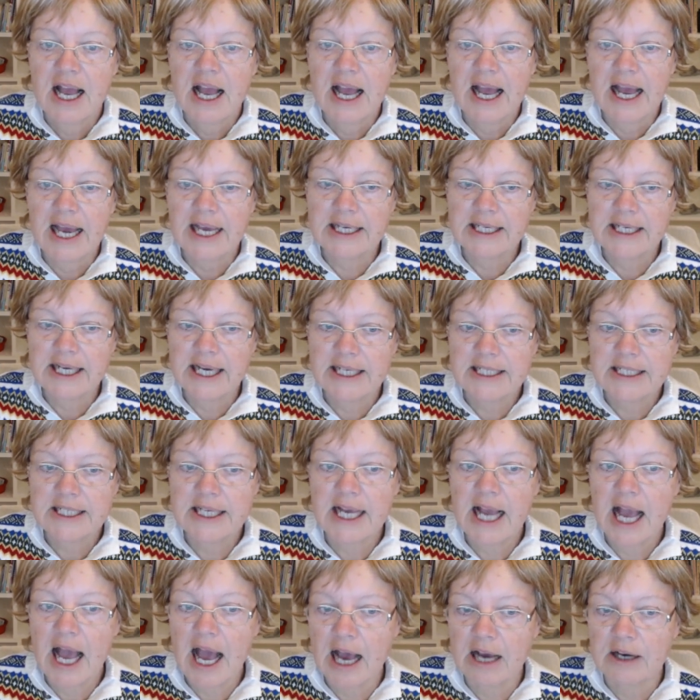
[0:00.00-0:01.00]
and
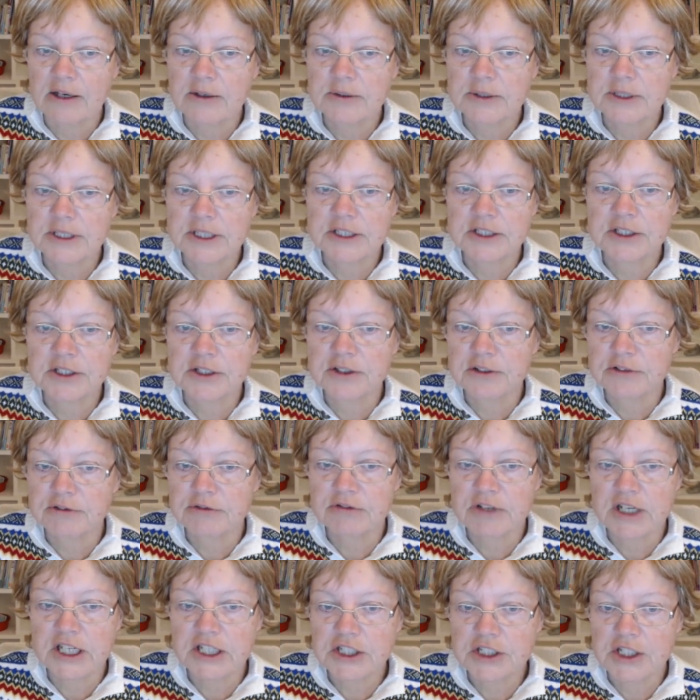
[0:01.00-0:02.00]
getting out into the
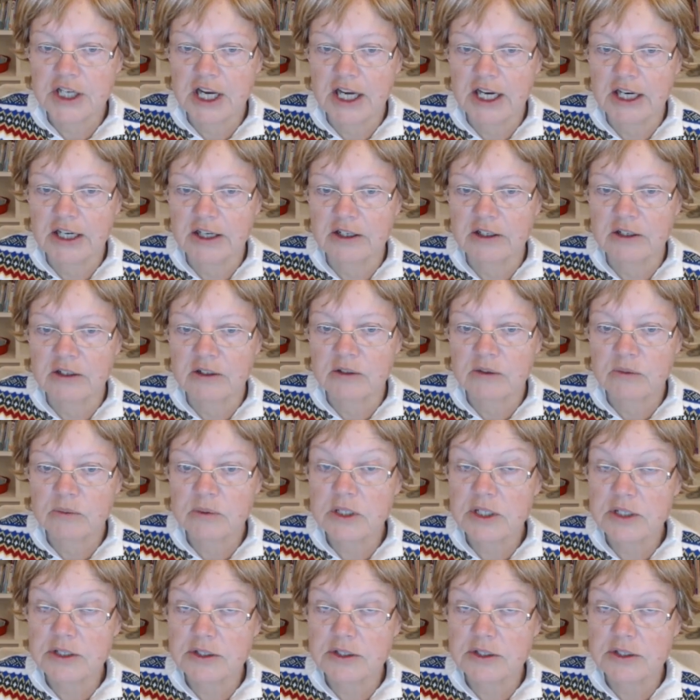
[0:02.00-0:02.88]
fresh air would